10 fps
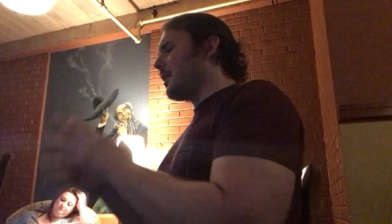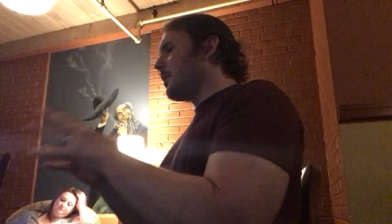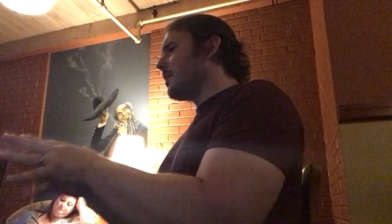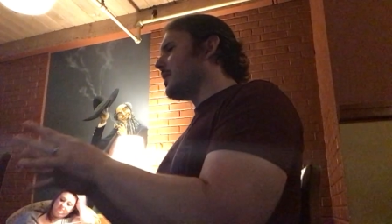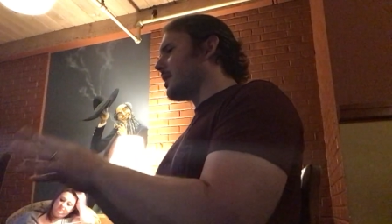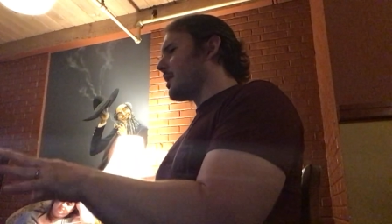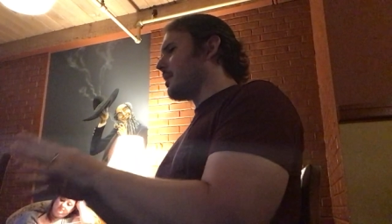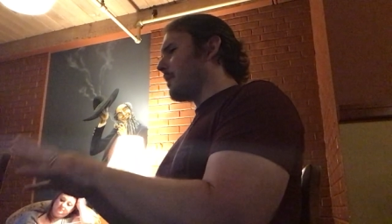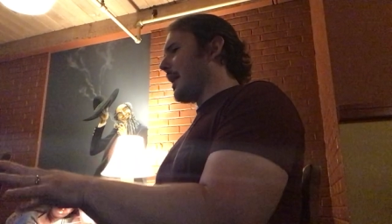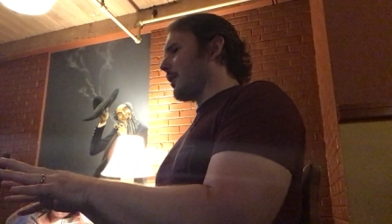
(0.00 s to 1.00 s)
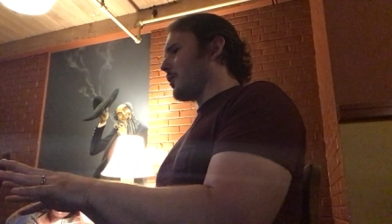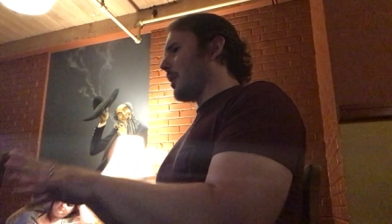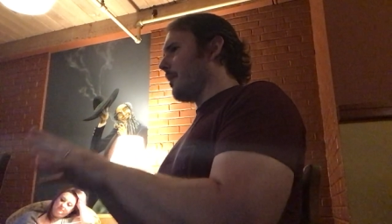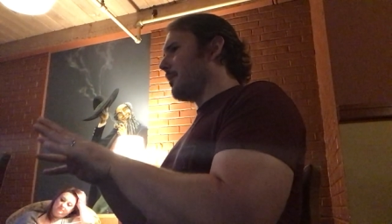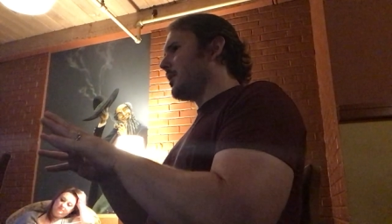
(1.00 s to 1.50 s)
I use this as a
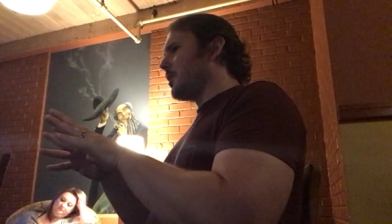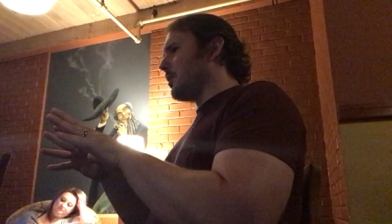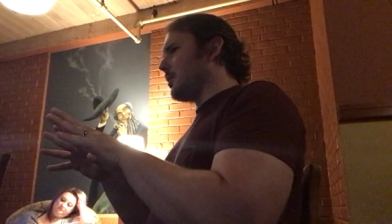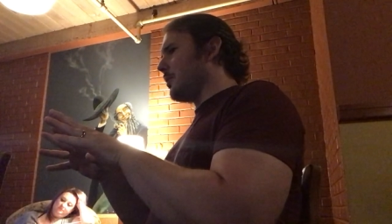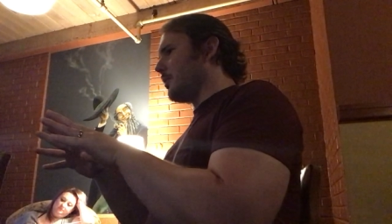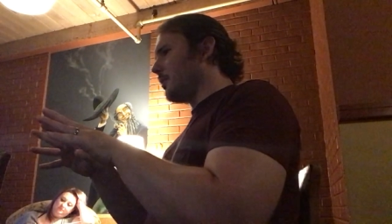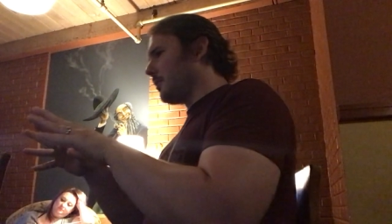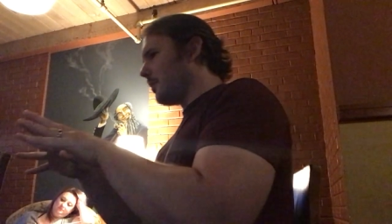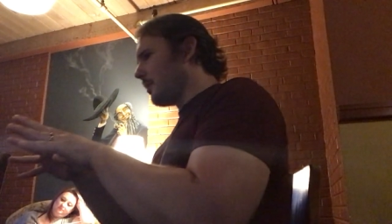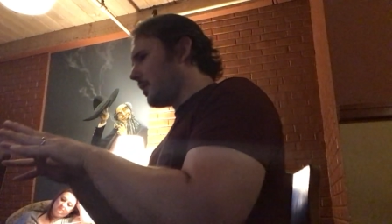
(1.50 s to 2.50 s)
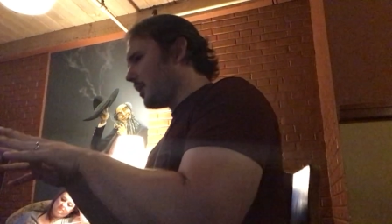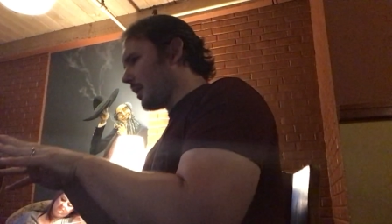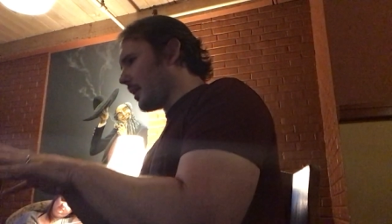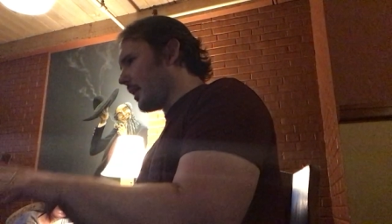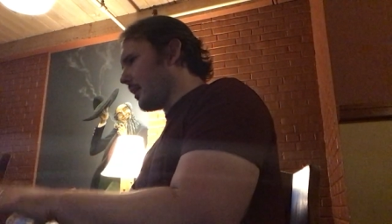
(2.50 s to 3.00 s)
backdrop to
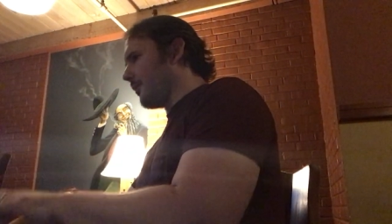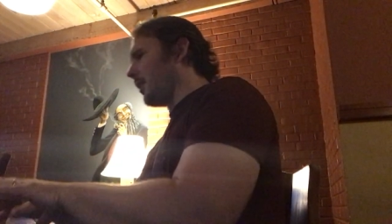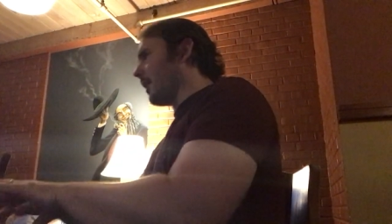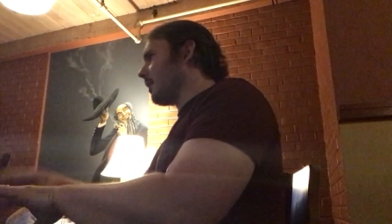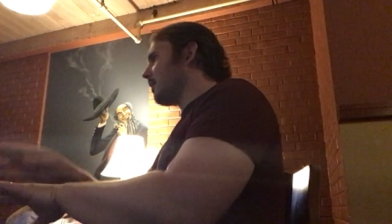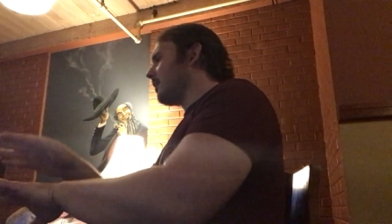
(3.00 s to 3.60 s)
to kind of like